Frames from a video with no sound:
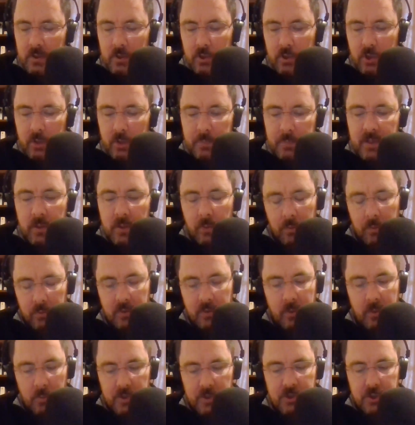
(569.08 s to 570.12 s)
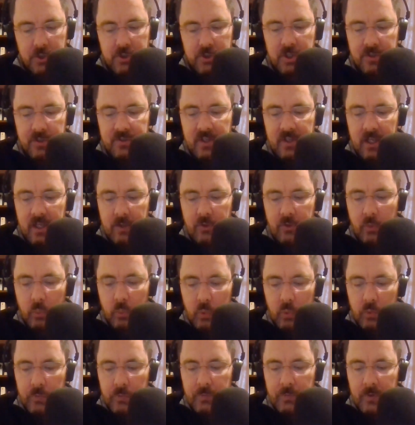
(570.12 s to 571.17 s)
Could it be that we should just say the
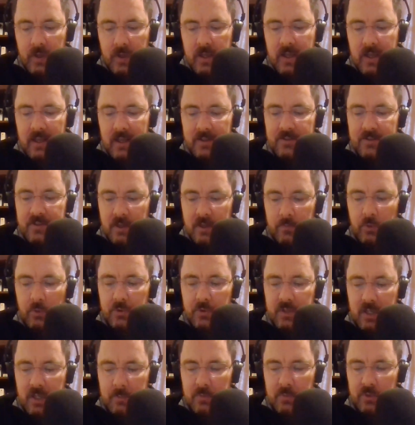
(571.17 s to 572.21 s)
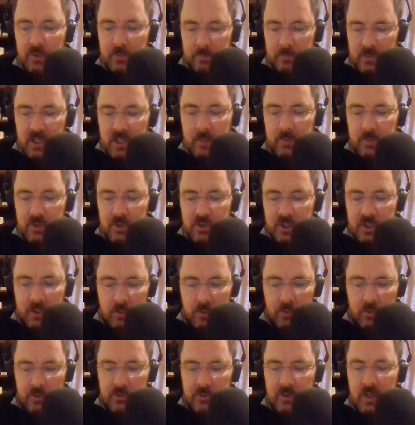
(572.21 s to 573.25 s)
roof has several damaged
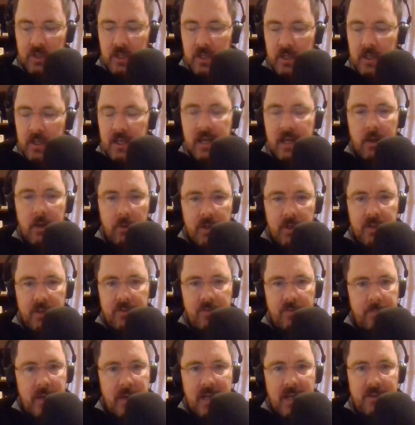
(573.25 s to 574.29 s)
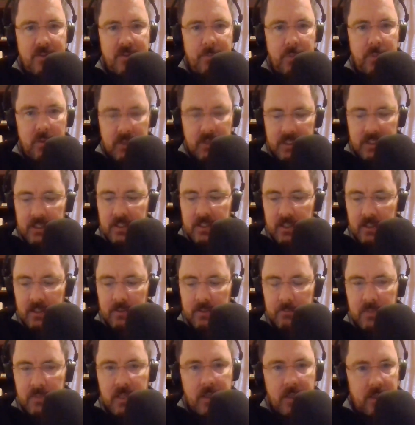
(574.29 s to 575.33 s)
shingles, areas of possible leaking?
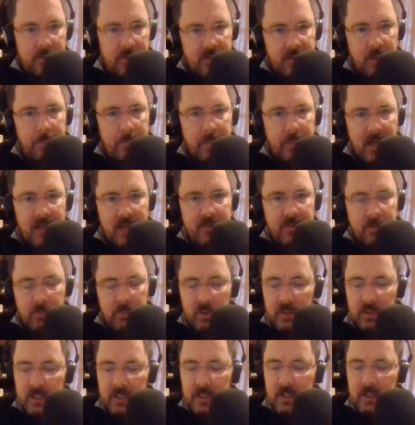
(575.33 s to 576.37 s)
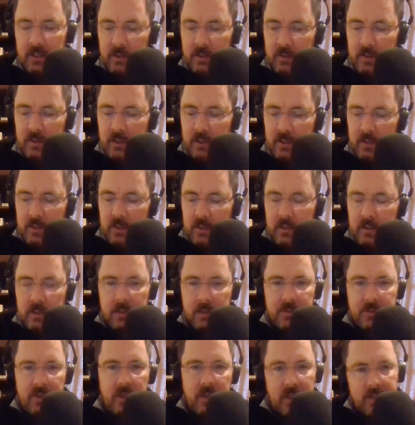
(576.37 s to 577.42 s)
And I say possible leaking
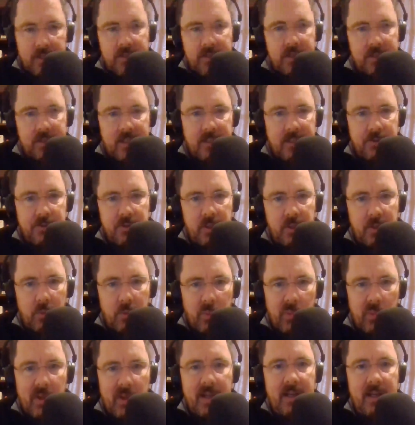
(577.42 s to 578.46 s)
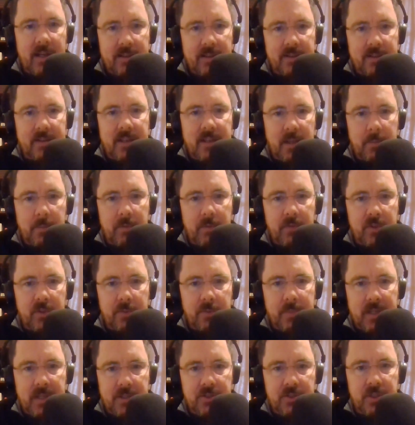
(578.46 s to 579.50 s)
because unless it's actually wet at the time of
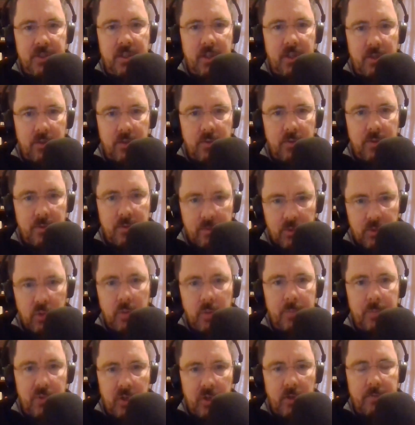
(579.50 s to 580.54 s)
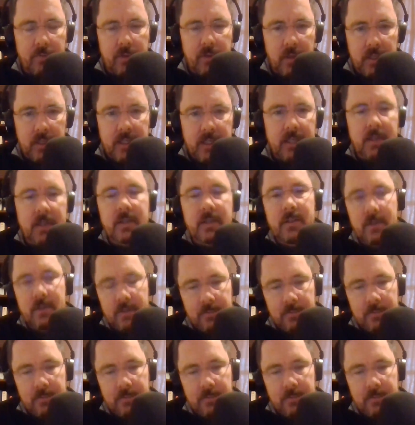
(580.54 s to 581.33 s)
inspection and you observe the leak,